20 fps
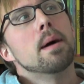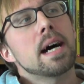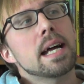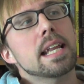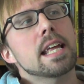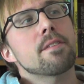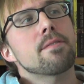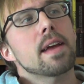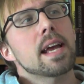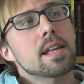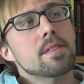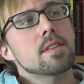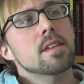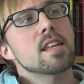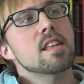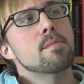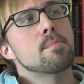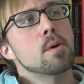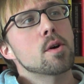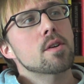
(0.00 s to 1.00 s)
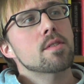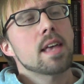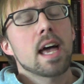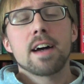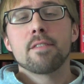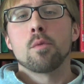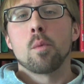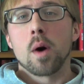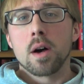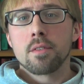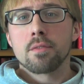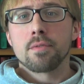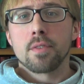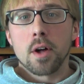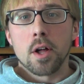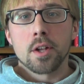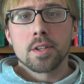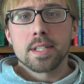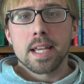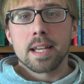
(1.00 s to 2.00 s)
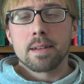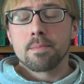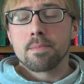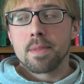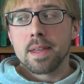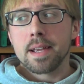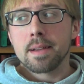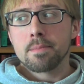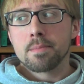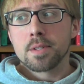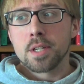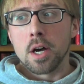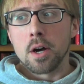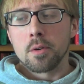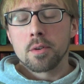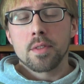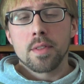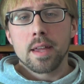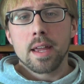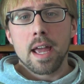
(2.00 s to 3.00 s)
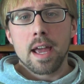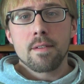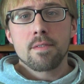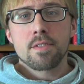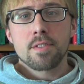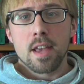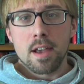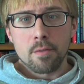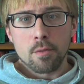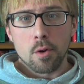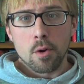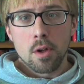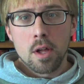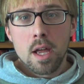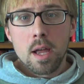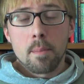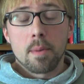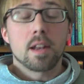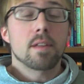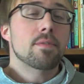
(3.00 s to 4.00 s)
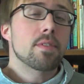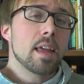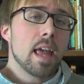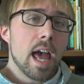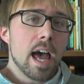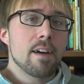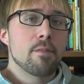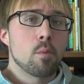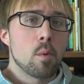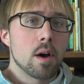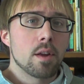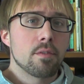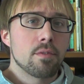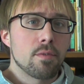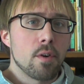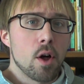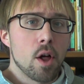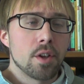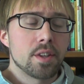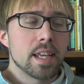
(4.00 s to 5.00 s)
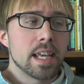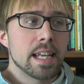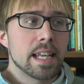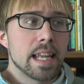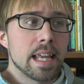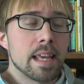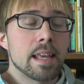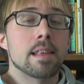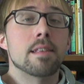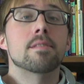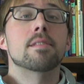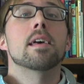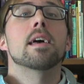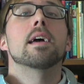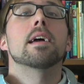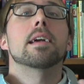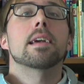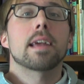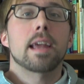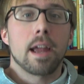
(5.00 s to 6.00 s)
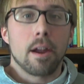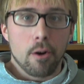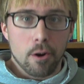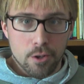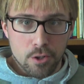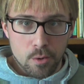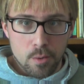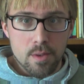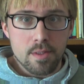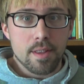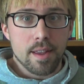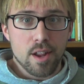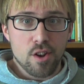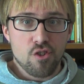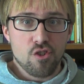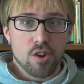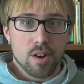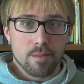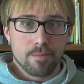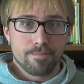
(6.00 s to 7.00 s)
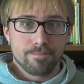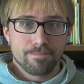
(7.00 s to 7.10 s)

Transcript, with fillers: But if Anthony's books have one fault, and they don't, they have several, but if they have one fault, it is characterization.